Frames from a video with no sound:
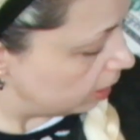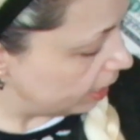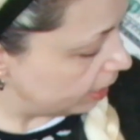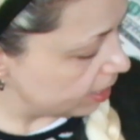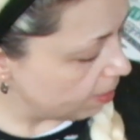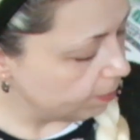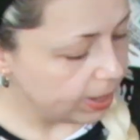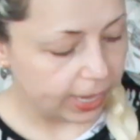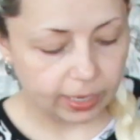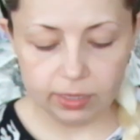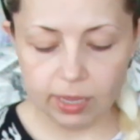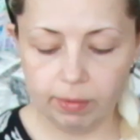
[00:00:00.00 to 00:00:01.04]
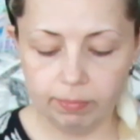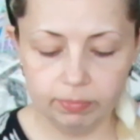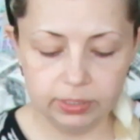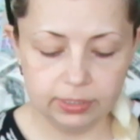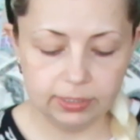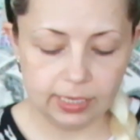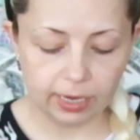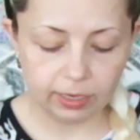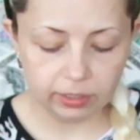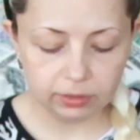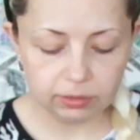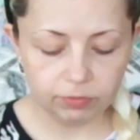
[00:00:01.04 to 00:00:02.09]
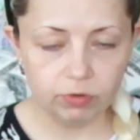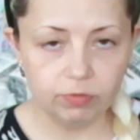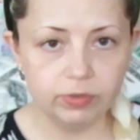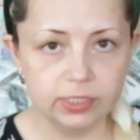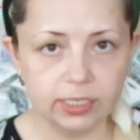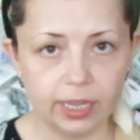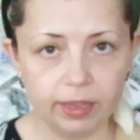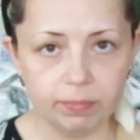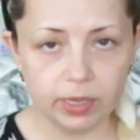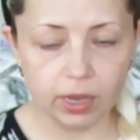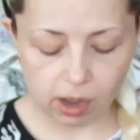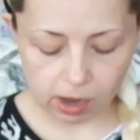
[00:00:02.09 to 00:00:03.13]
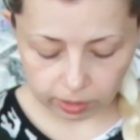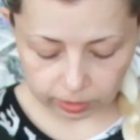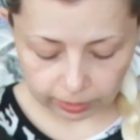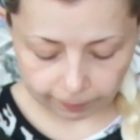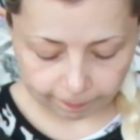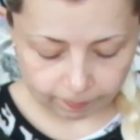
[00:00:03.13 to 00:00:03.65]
and I make number 2 from the same yarn.